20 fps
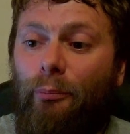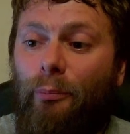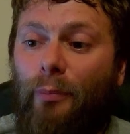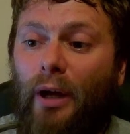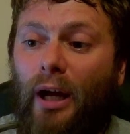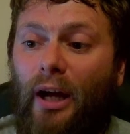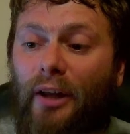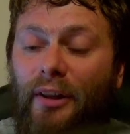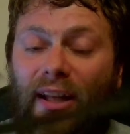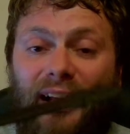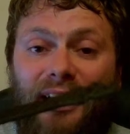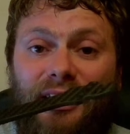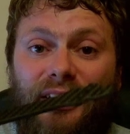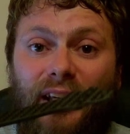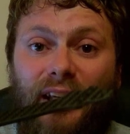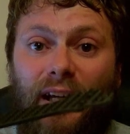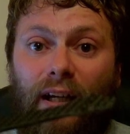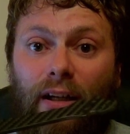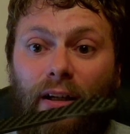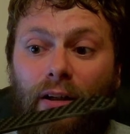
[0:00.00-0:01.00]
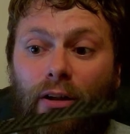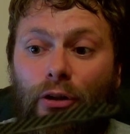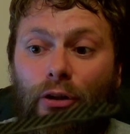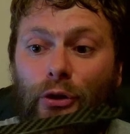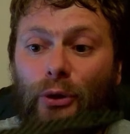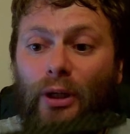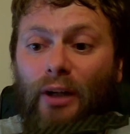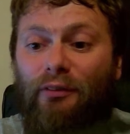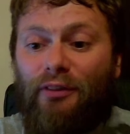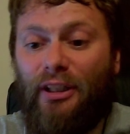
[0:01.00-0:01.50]
that's it. You
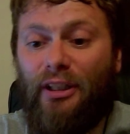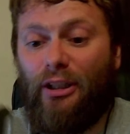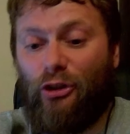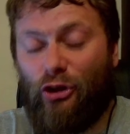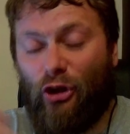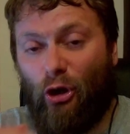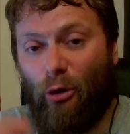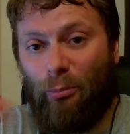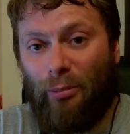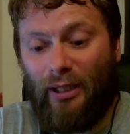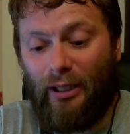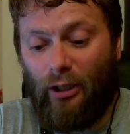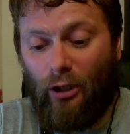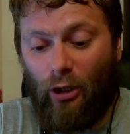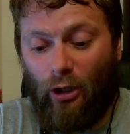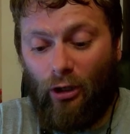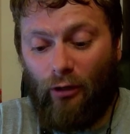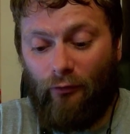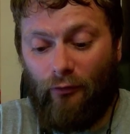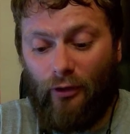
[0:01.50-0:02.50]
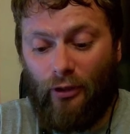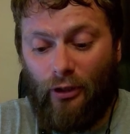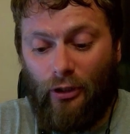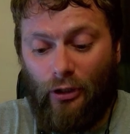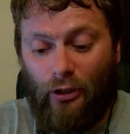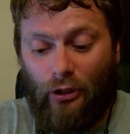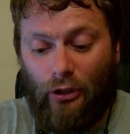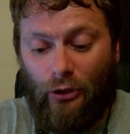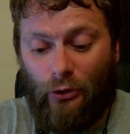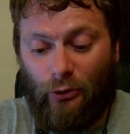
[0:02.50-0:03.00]
don't have to take the top plate off.
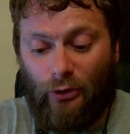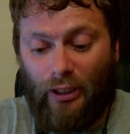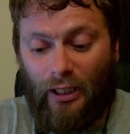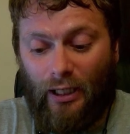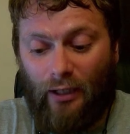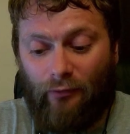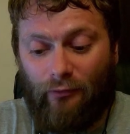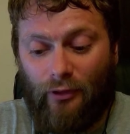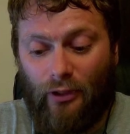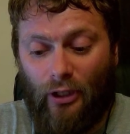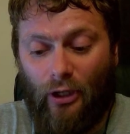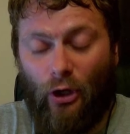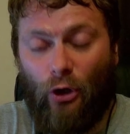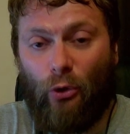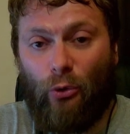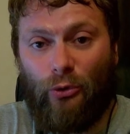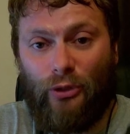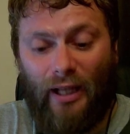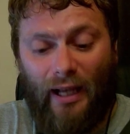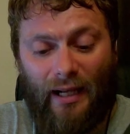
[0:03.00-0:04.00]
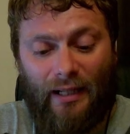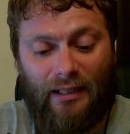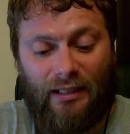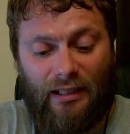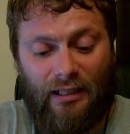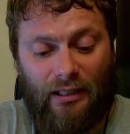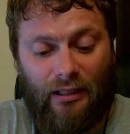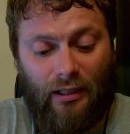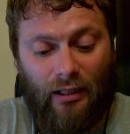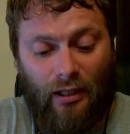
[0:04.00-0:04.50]
You don't have to hold
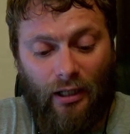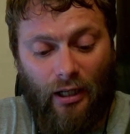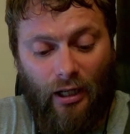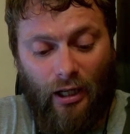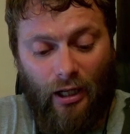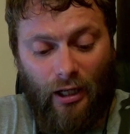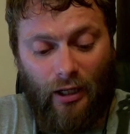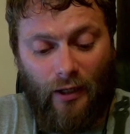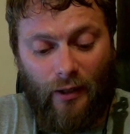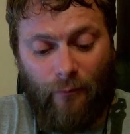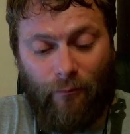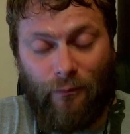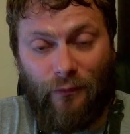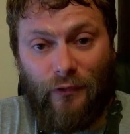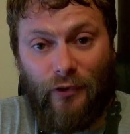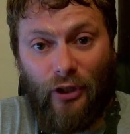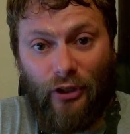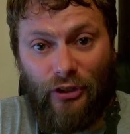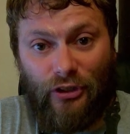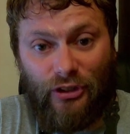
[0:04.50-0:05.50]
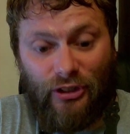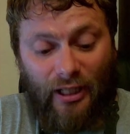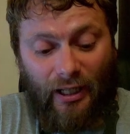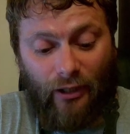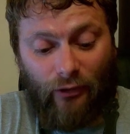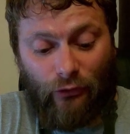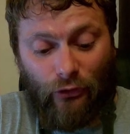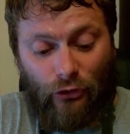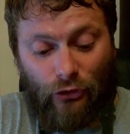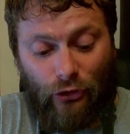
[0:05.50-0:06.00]
any nuts
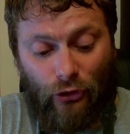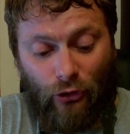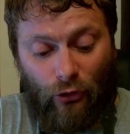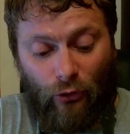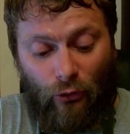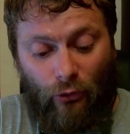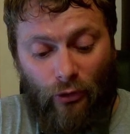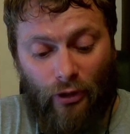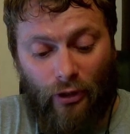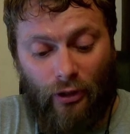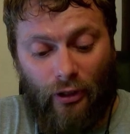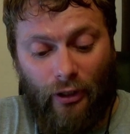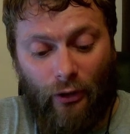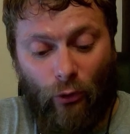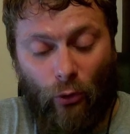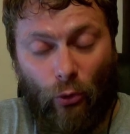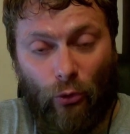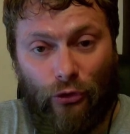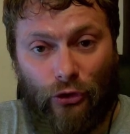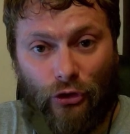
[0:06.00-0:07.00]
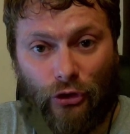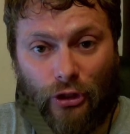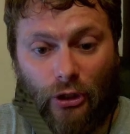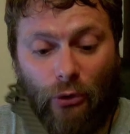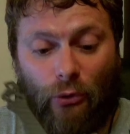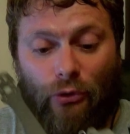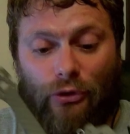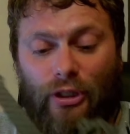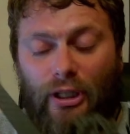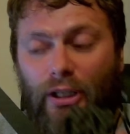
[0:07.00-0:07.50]
down at all. It all just
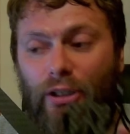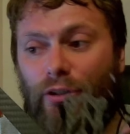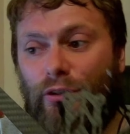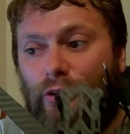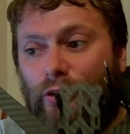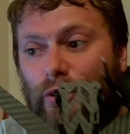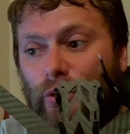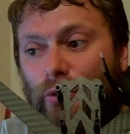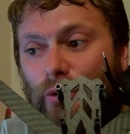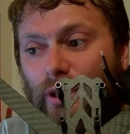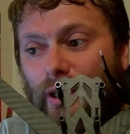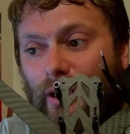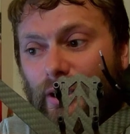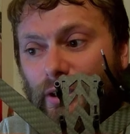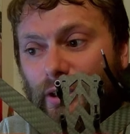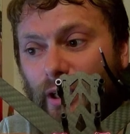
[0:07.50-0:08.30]
goes into this